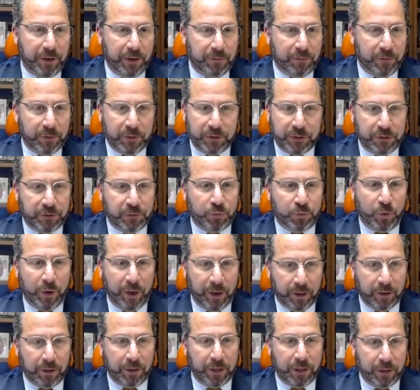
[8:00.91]
which is
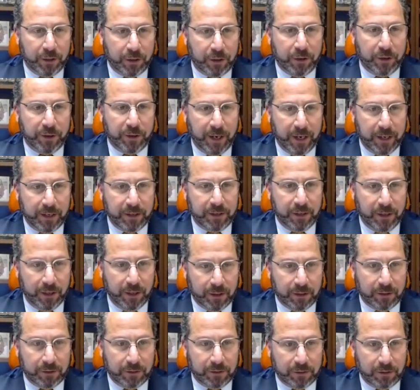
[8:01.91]
rarely a good idea
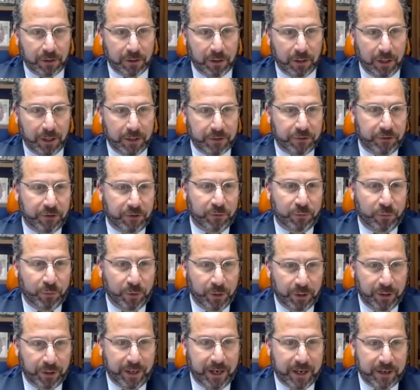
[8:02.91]
unless it
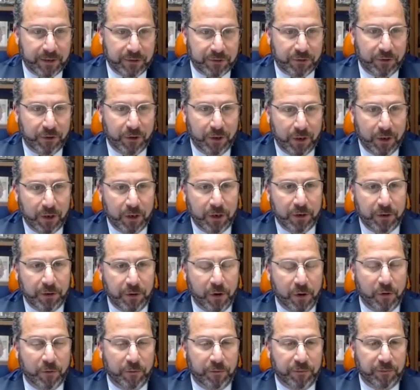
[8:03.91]
really has
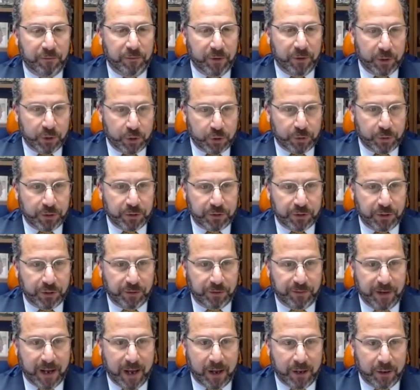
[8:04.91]
no intrinsic
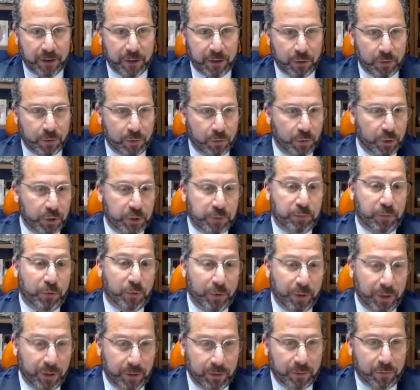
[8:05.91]
value, at which
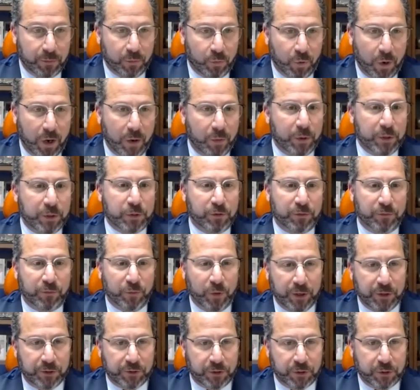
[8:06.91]
point, why would you have
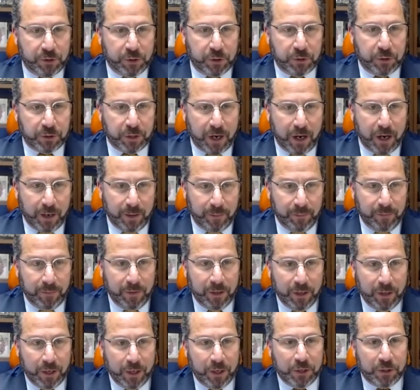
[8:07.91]
wasted your time
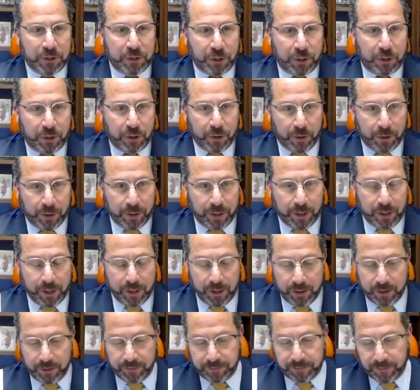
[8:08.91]
securing it
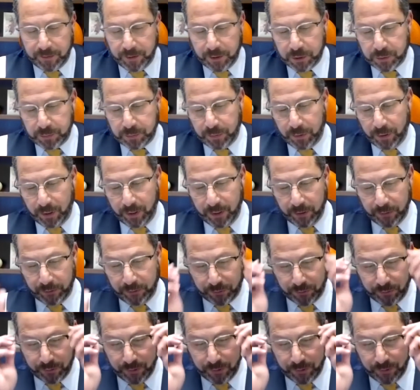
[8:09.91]
in the first place?